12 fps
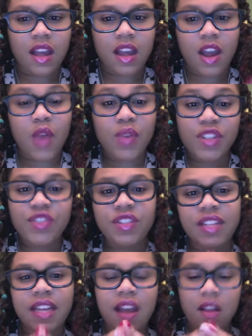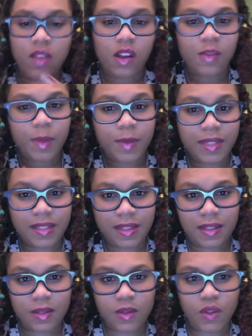Originally, a lot of
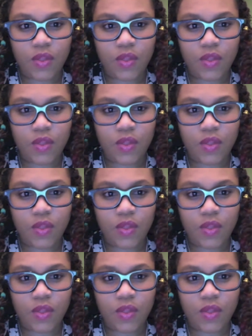BBCs